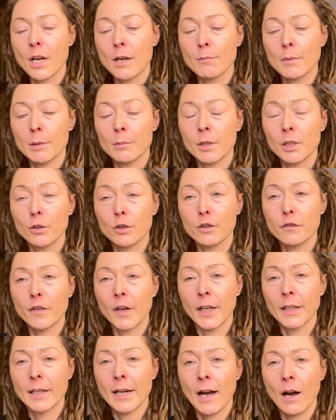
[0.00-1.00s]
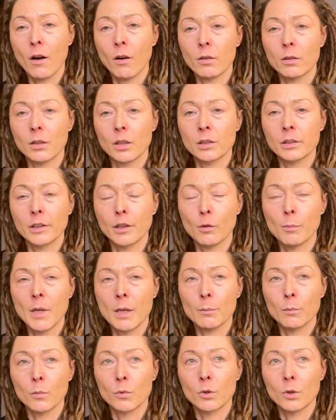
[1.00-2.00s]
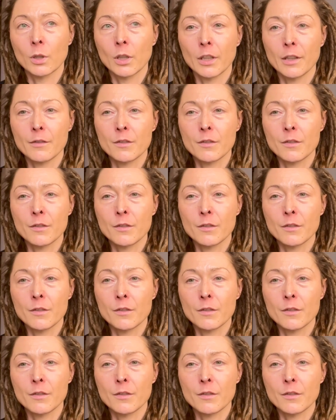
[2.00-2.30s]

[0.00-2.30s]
and maybe you would find out a little bit more